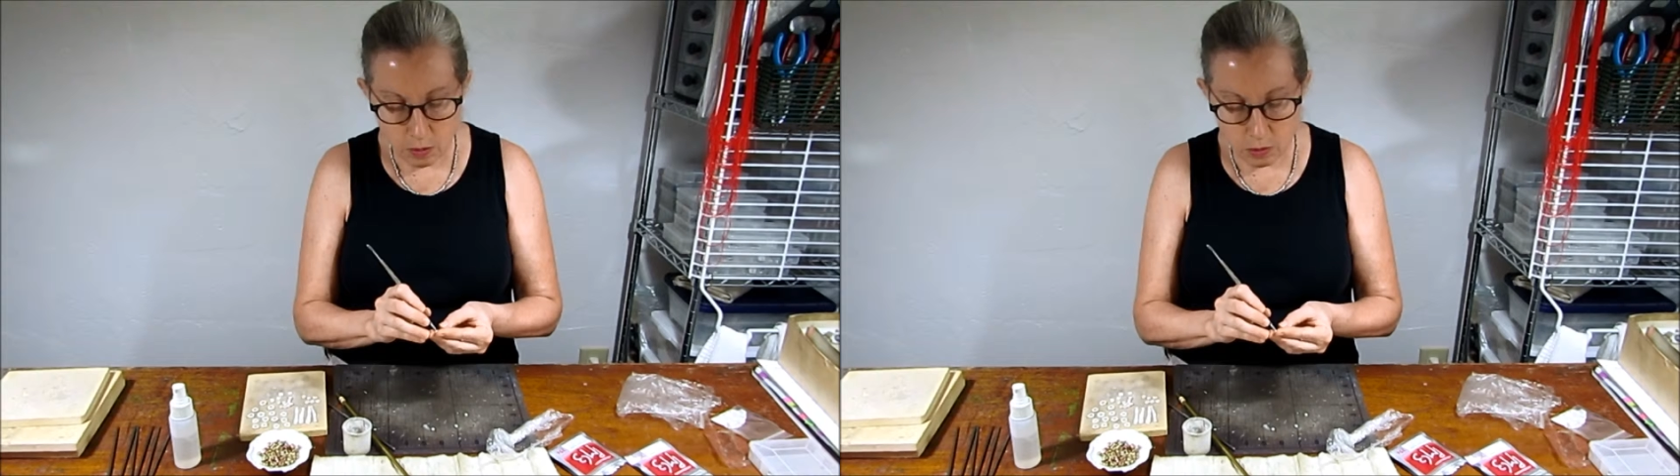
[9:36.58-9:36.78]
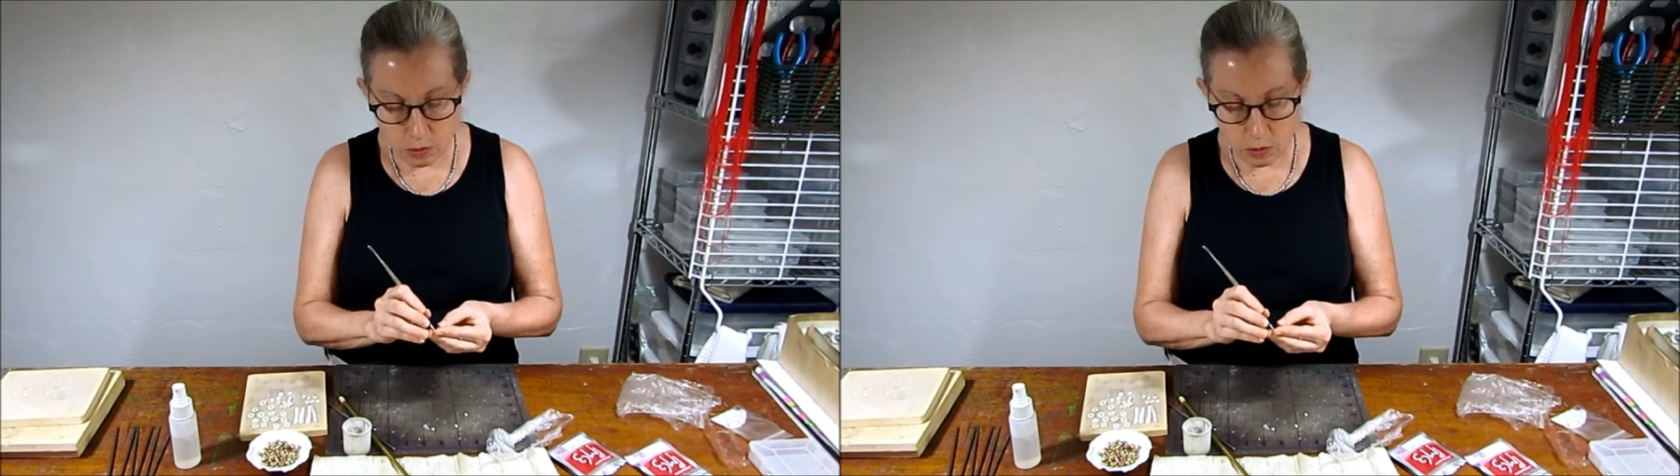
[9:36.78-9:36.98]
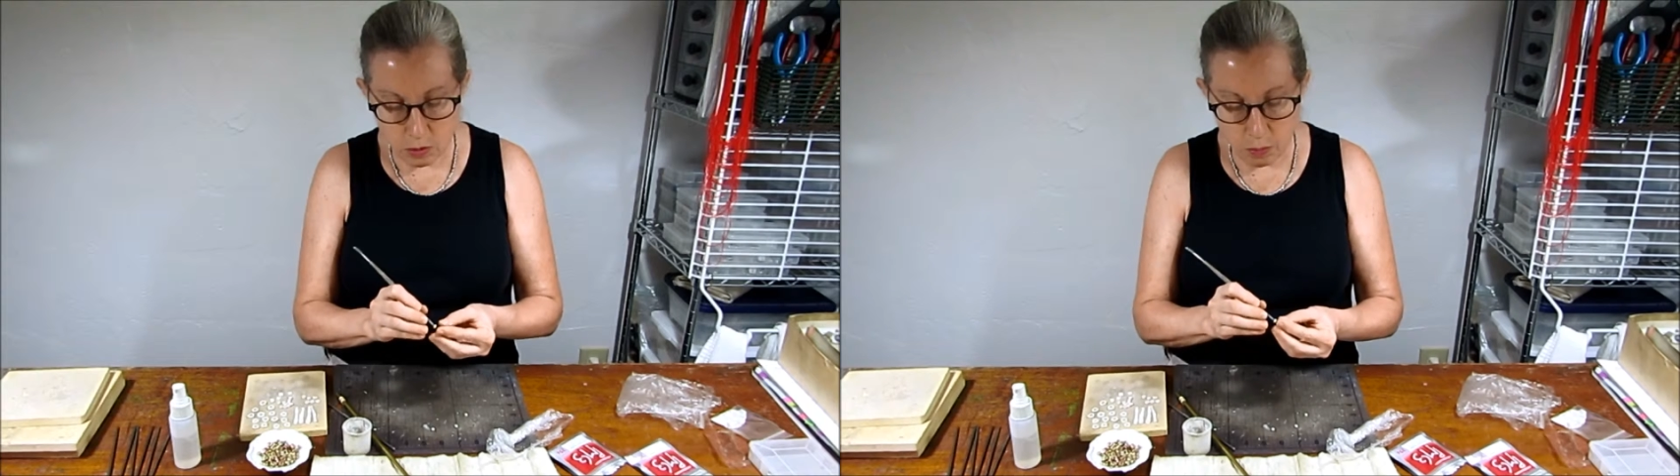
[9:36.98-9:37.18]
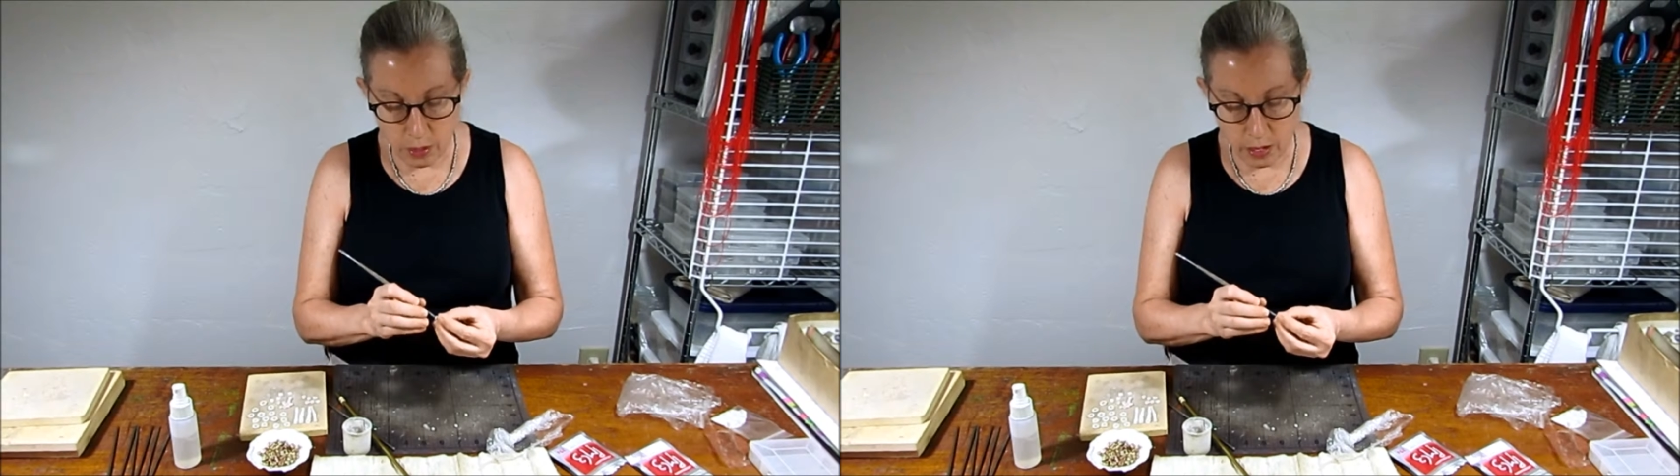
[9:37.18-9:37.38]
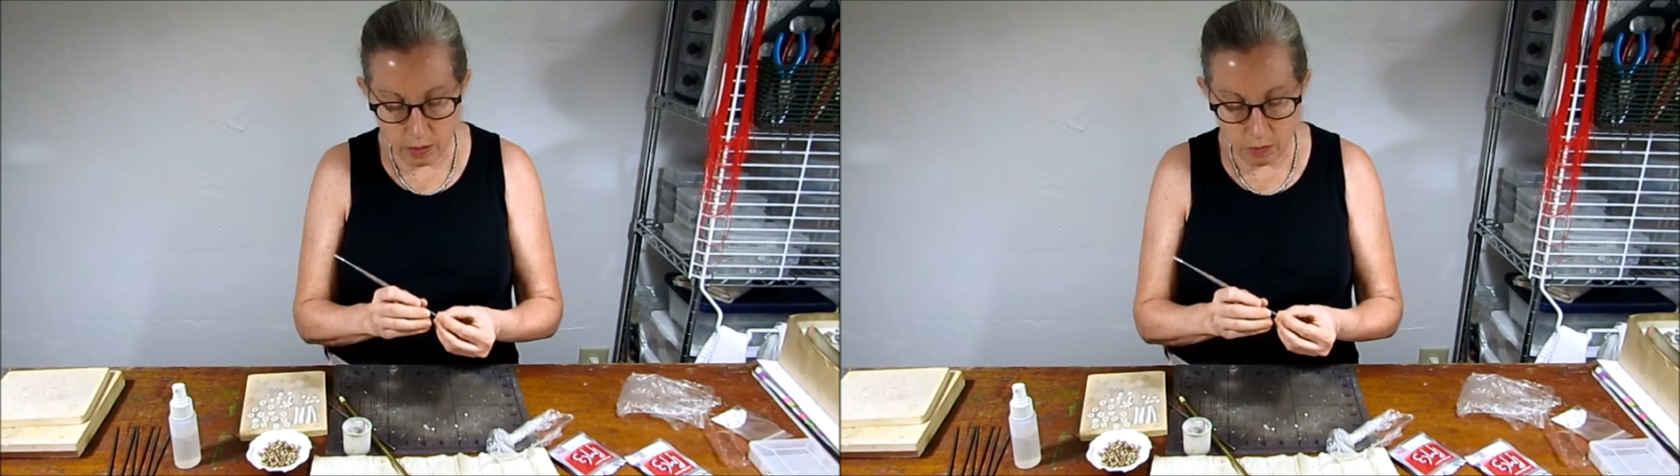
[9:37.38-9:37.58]
And just go
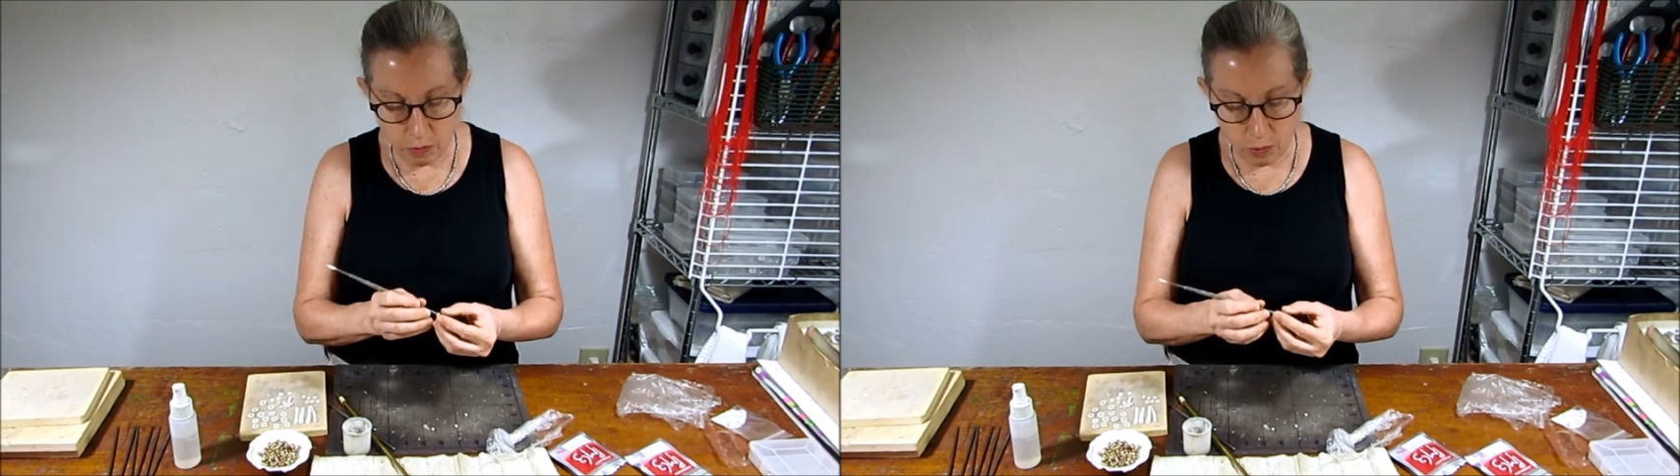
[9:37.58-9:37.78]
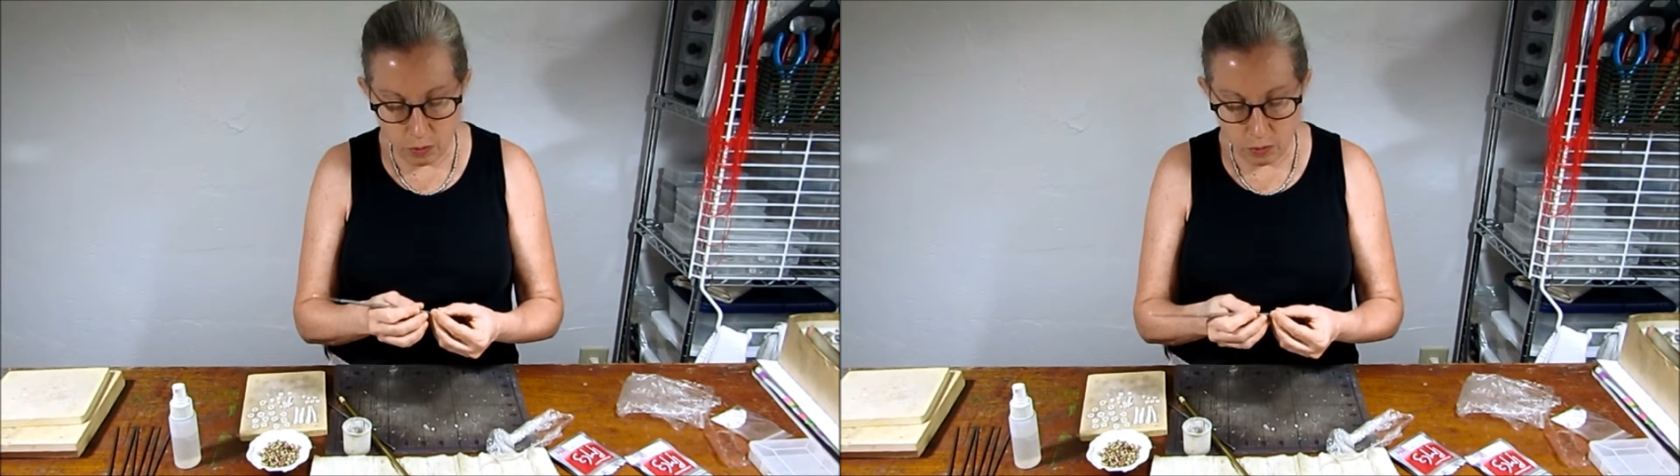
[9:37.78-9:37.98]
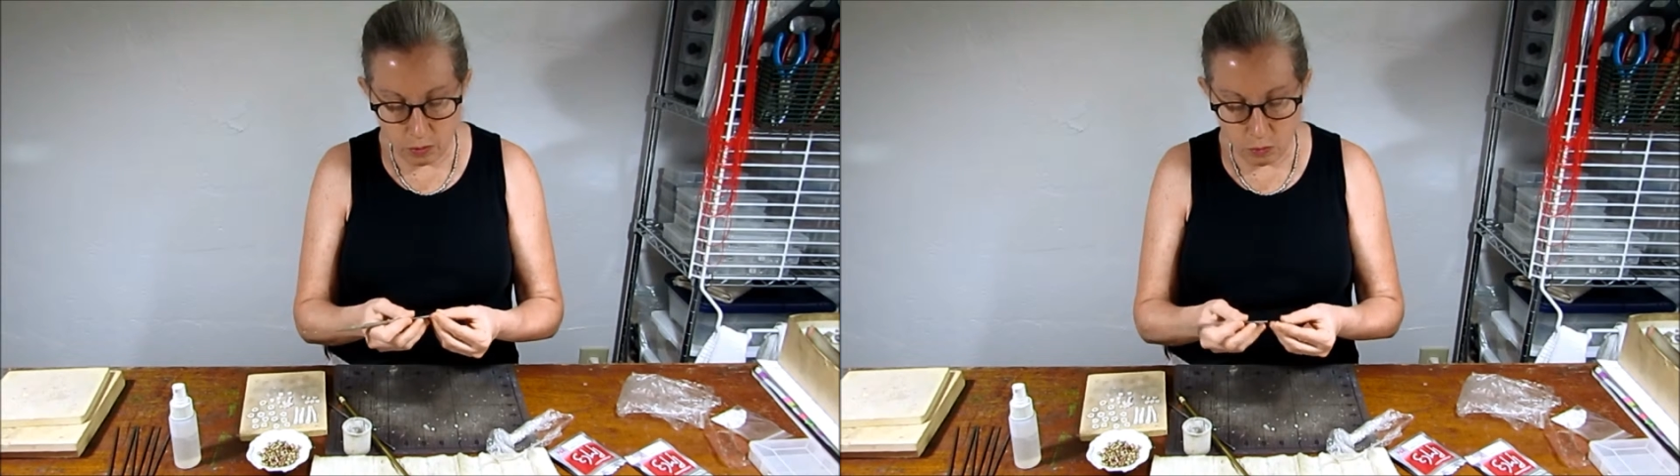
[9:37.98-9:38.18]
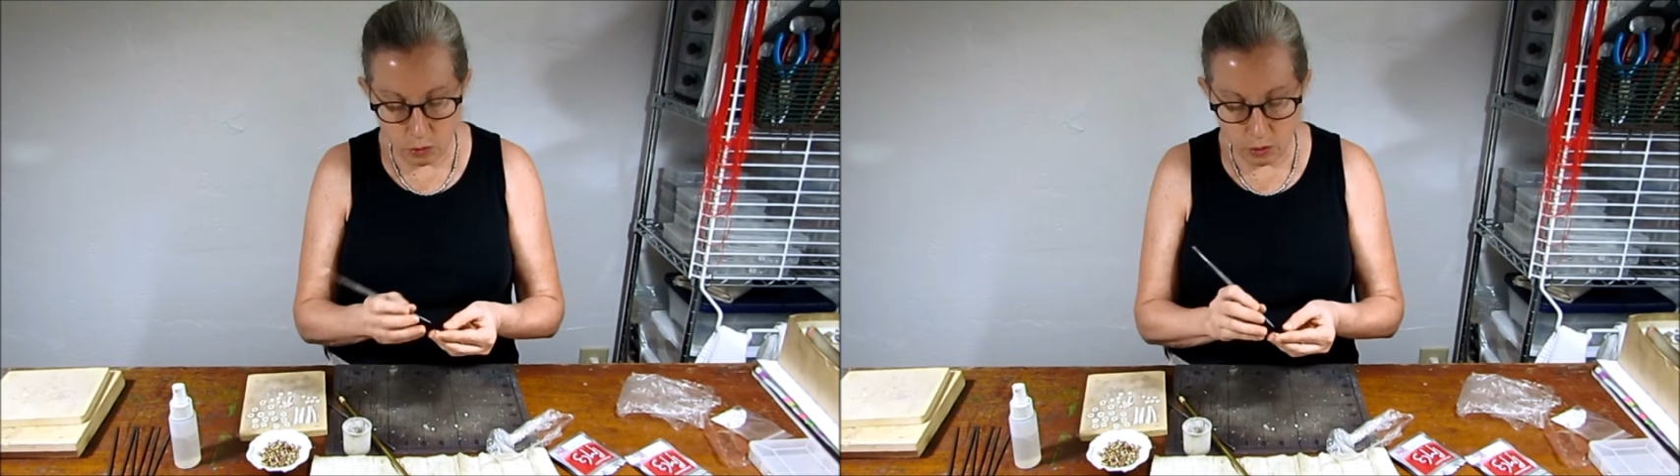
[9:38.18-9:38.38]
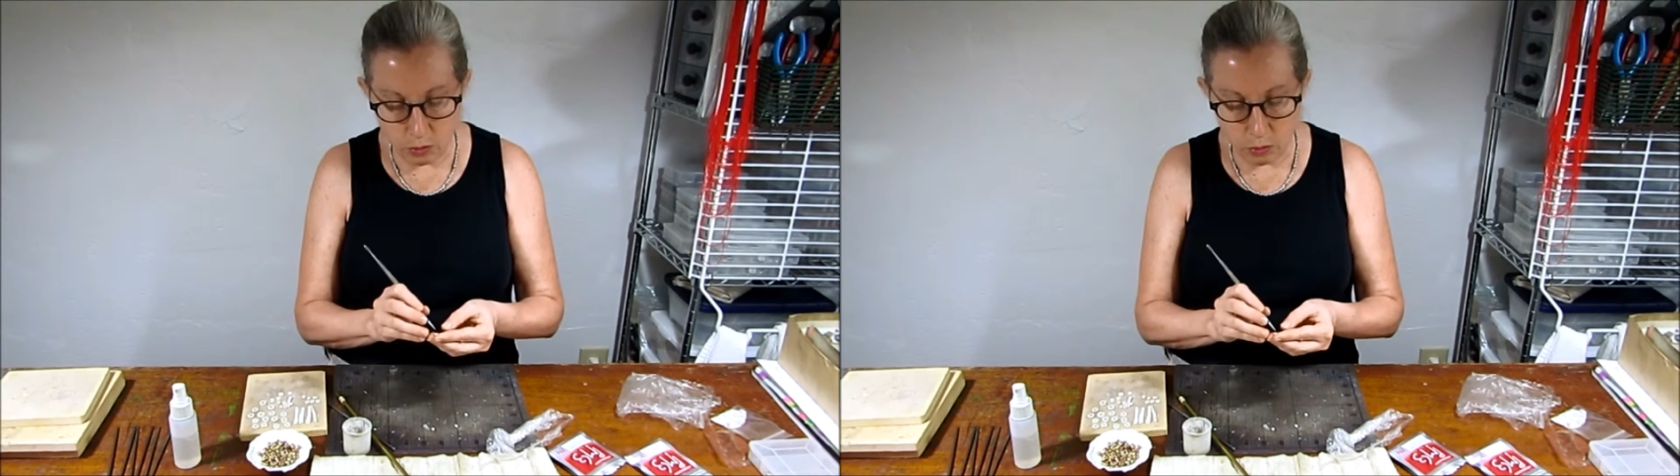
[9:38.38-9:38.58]
back and forth and
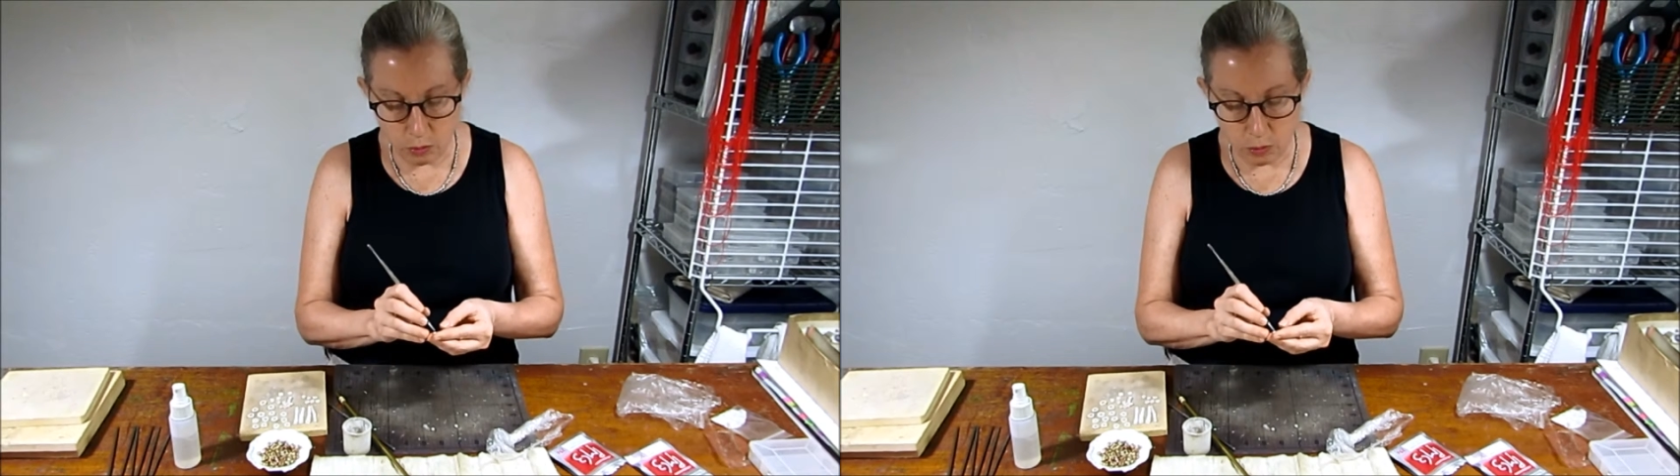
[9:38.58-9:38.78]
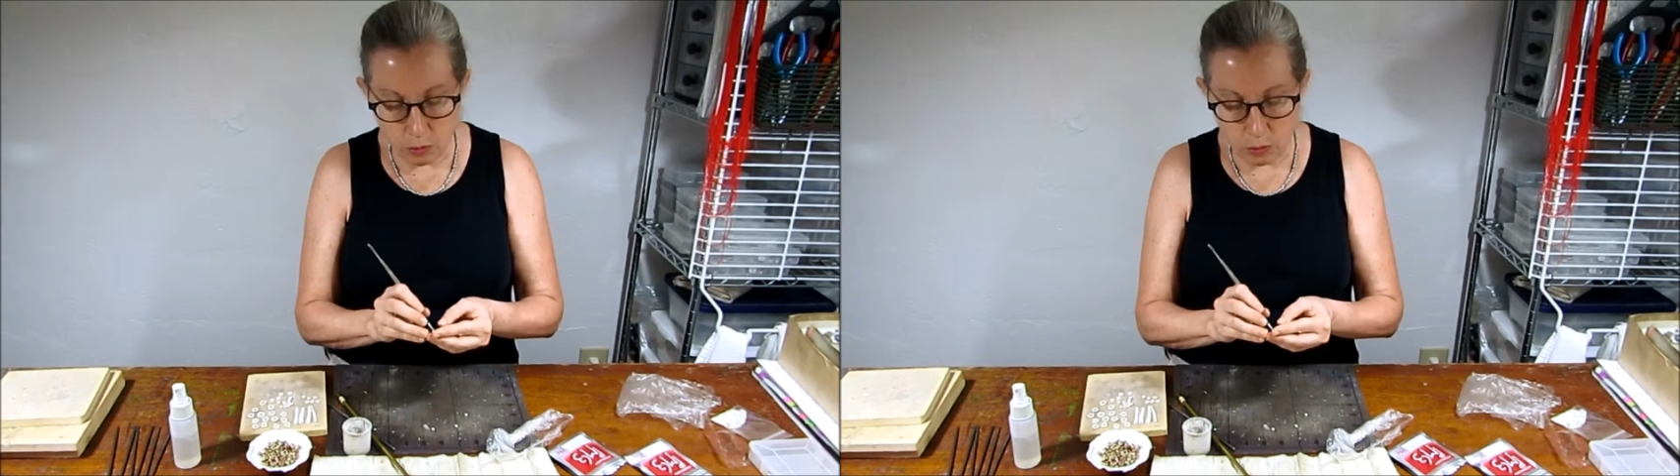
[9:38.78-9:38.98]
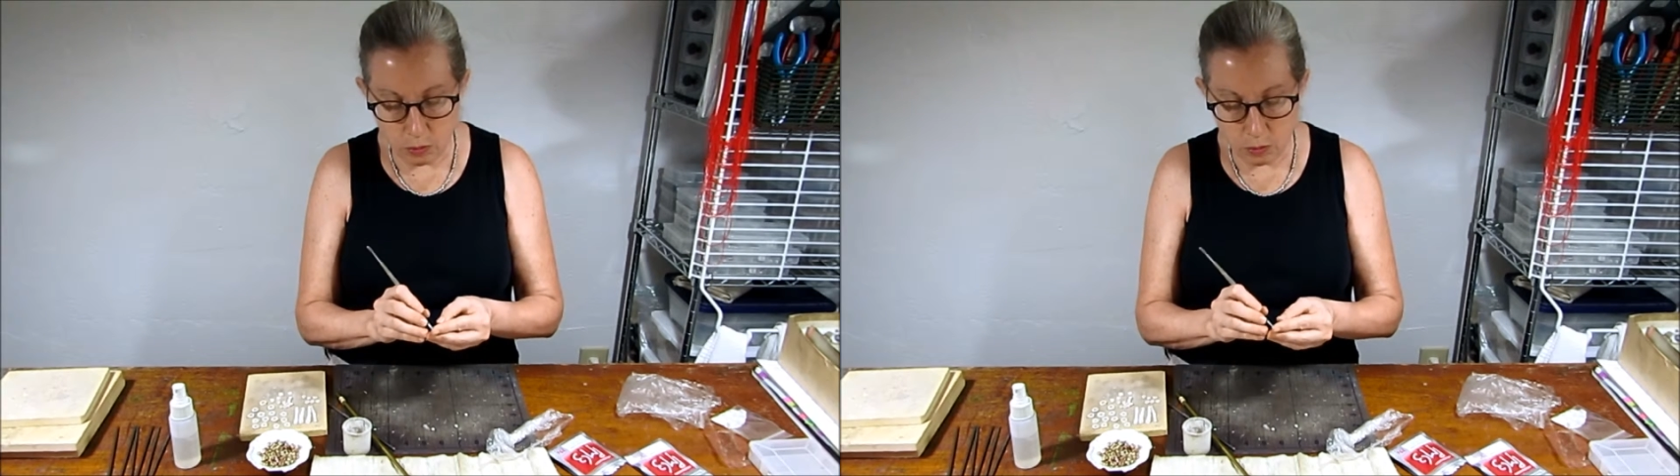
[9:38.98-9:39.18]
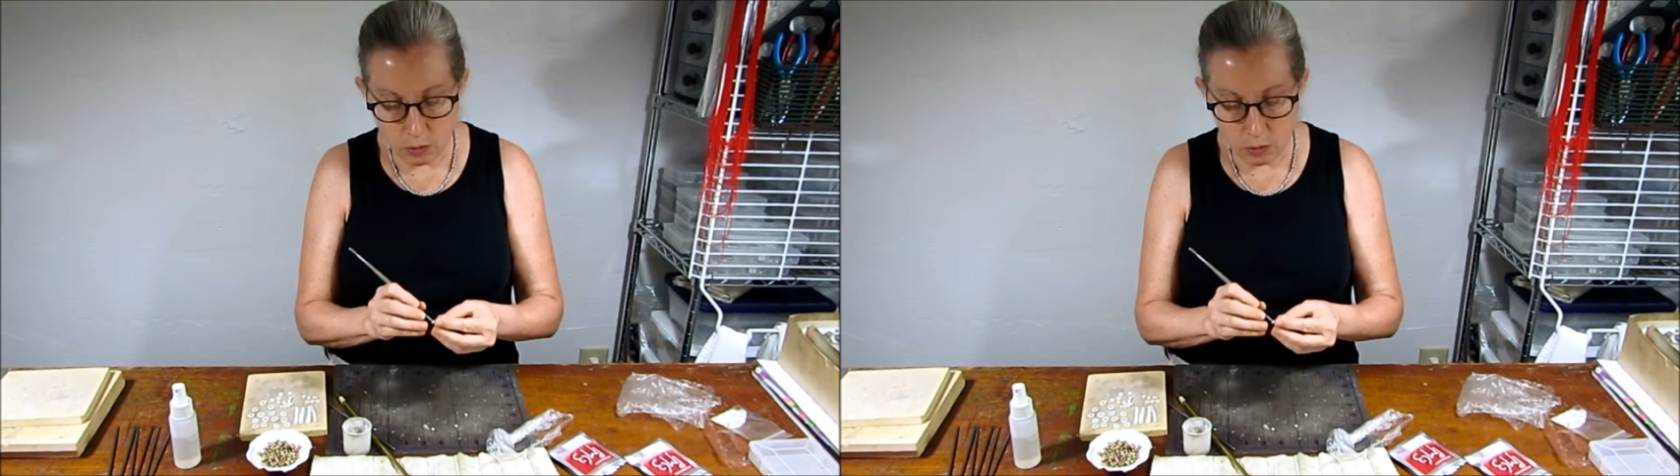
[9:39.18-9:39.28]
work it through.